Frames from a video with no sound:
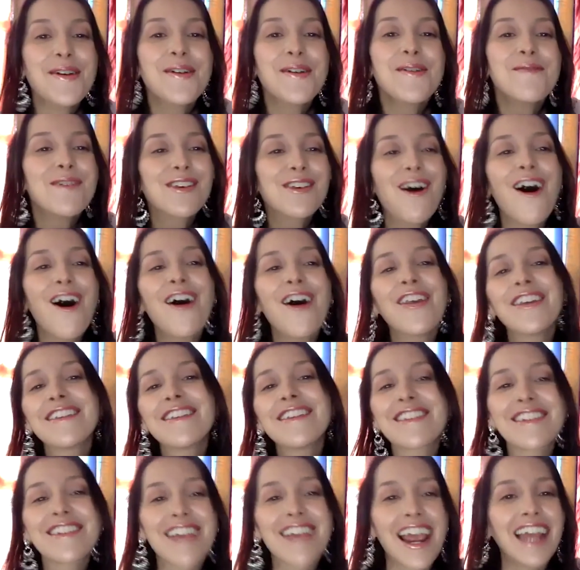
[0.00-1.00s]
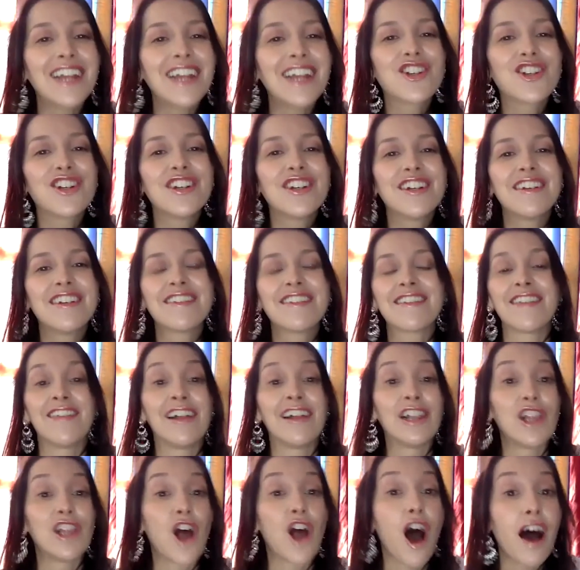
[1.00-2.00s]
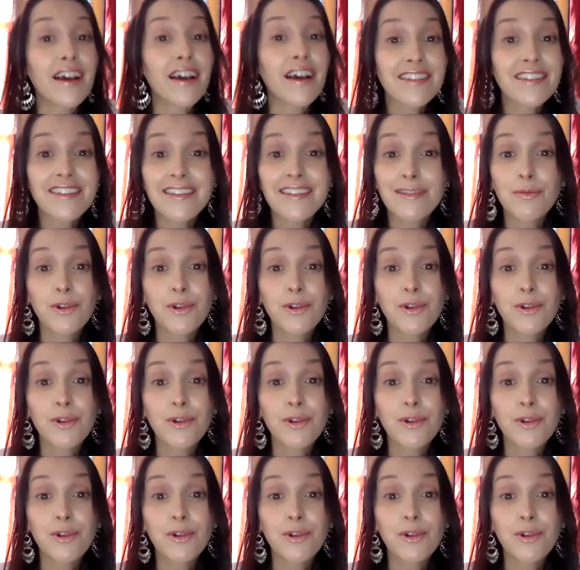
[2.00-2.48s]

With all these changes and the losses we're